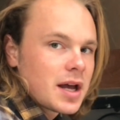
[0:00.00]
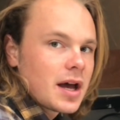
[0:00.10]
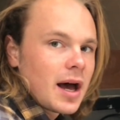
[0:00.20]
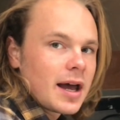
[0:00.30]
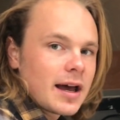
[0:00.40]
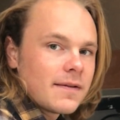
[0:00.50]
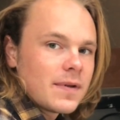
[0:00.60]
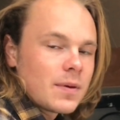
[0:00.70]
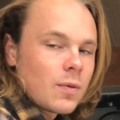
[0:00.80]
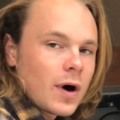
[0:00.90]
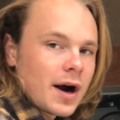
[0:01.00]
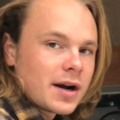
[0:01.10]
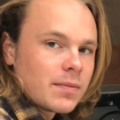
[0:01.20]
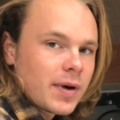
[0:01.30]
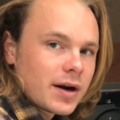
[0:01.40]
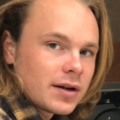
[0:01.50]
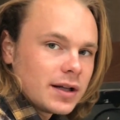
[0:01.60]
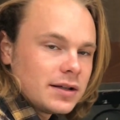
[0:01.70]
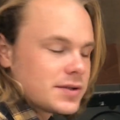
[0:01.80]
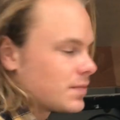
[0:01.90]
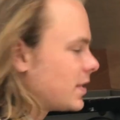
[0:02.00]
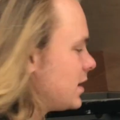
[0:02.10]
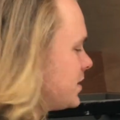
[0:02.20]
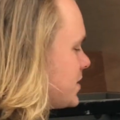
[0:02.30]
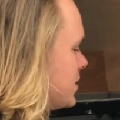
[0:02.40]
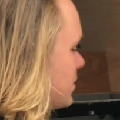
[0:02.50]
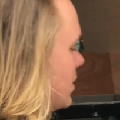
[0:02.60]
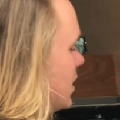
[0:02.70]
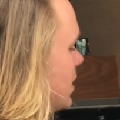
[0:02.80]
I have them wired in parallel as well, so